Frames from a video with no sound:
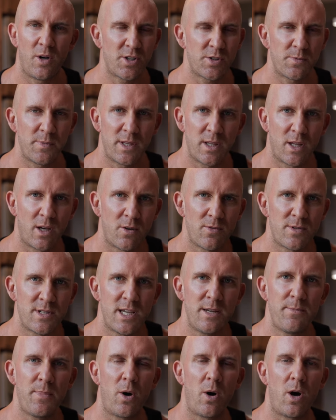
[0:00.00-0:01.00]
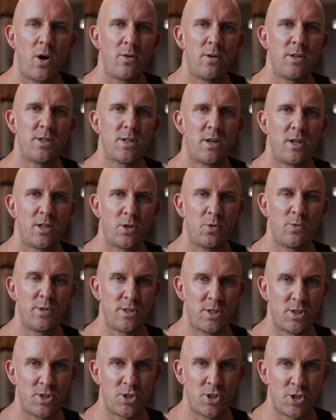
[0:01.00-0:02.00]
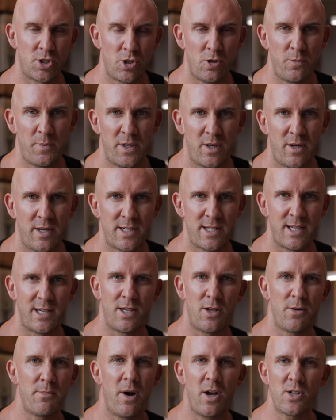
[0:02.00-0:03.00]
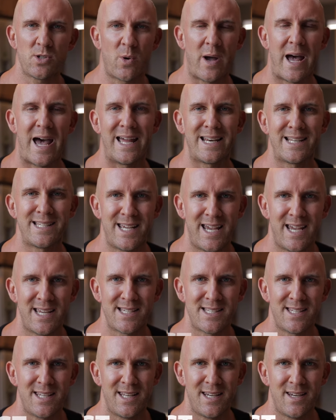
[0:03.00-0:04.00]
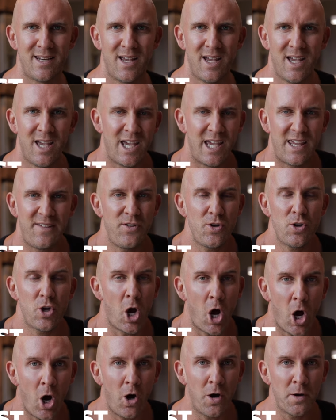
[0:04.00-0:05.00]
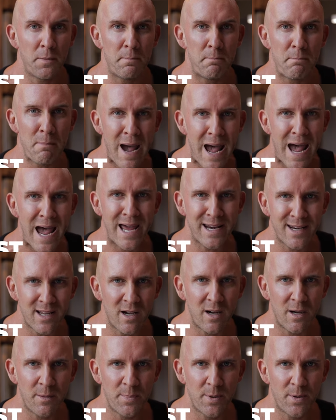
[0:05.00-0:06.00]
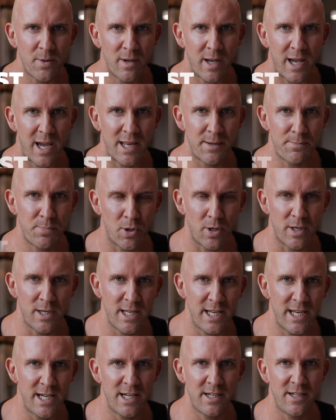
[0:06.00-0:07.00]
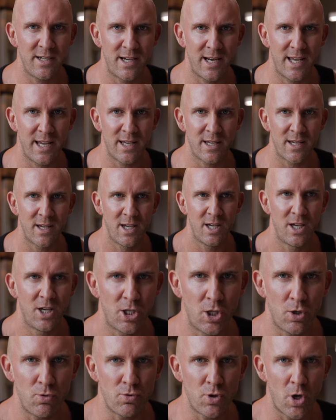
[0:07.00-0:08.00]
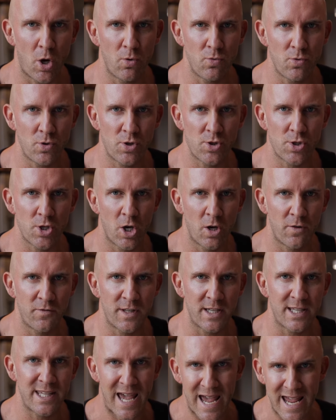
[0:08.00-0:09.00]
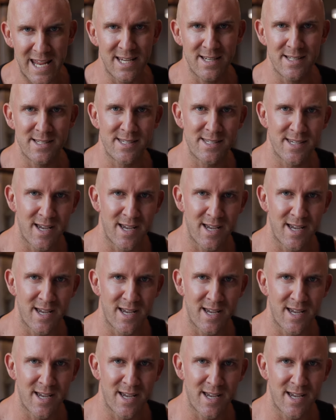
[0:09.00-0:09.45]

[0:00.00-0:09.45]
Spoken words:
you ask me though, Dbol only cycle is a stupid idea. You might as well add testing. If you can't man up and put a needle in your leg, you don't deserve the gains,